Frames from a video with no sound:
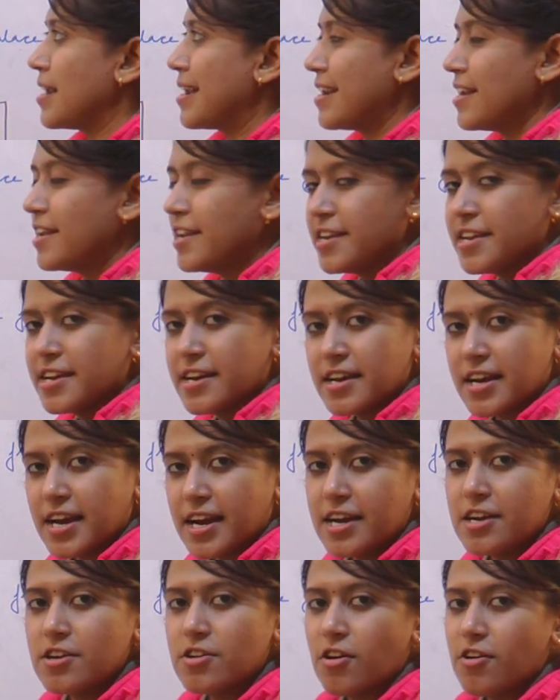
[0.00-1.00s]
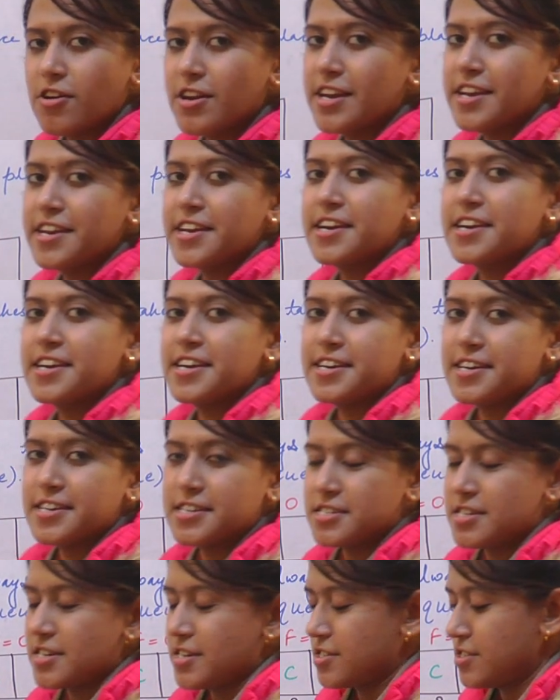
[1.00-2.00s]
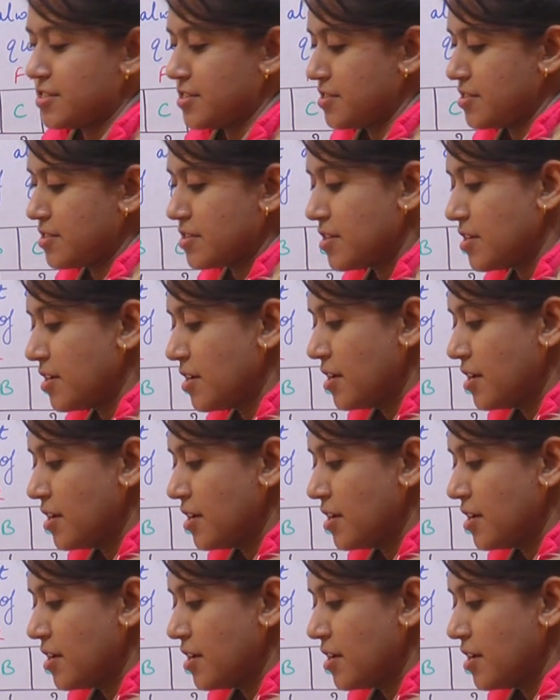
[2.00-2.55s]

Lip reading: linear and non-linear data structures.